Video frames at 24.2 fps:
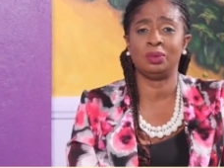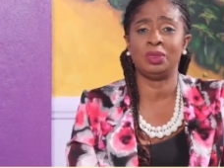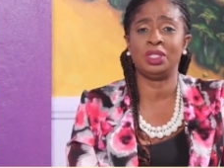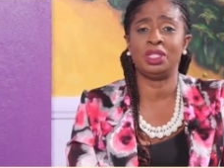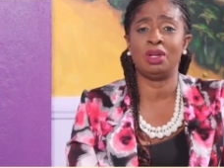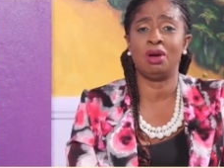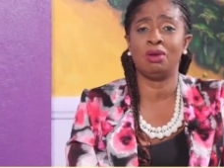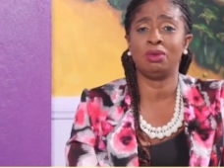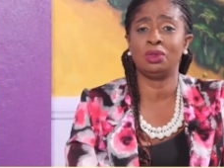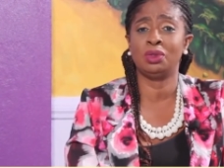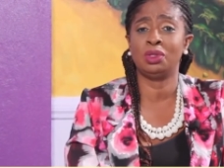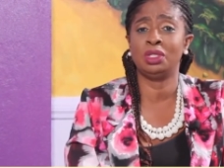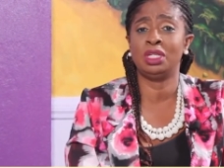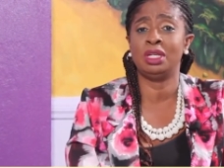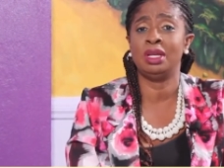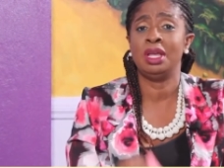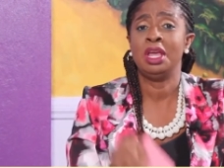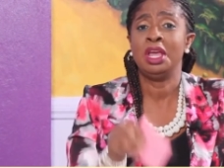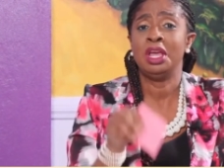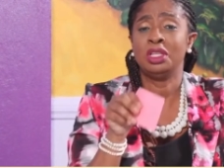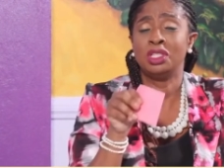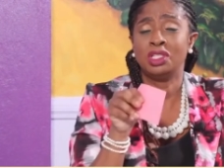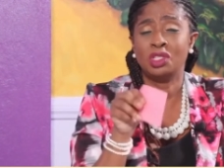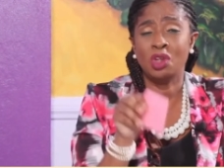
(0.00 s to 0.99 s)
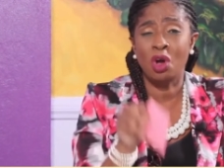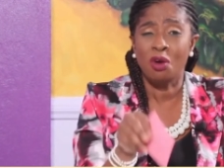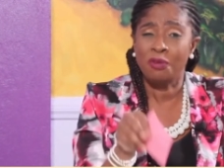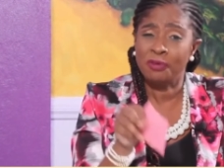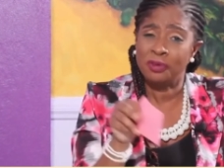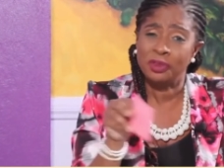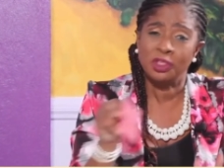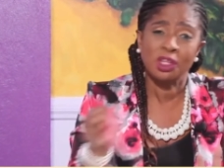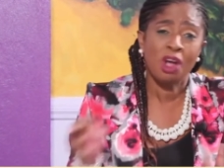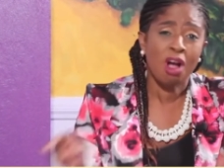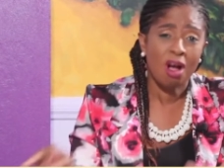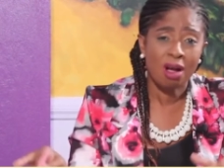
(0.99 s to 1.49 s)
We talk to the
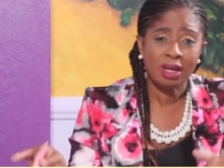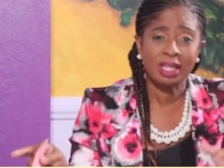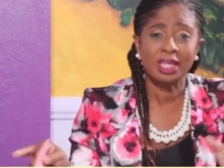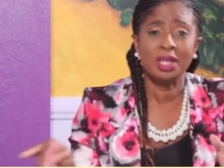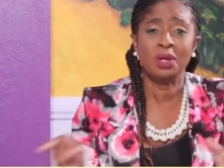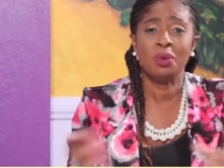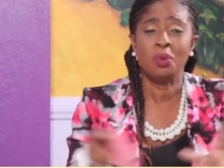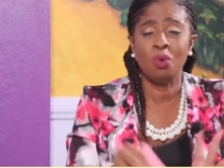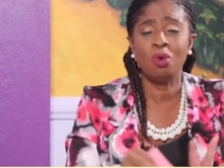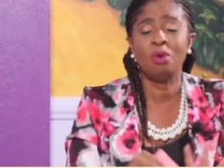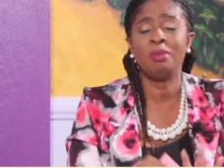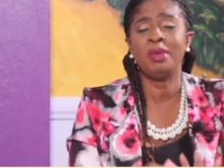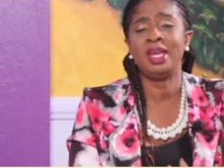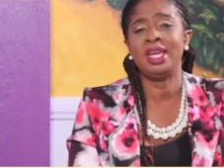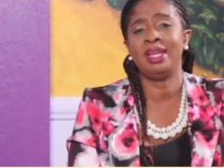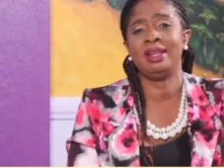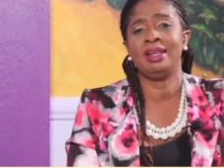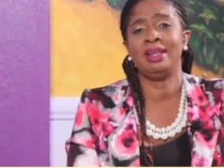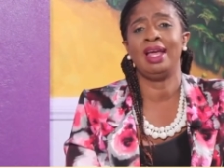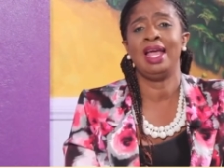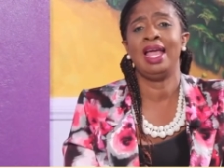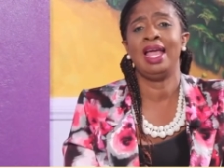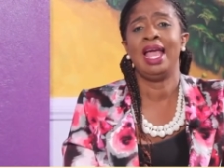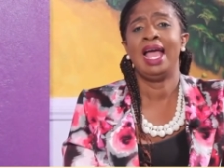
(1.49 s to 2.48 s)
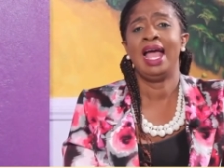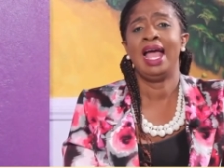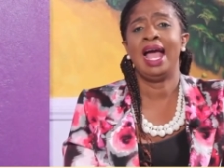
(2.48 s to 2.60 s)
tough-talking women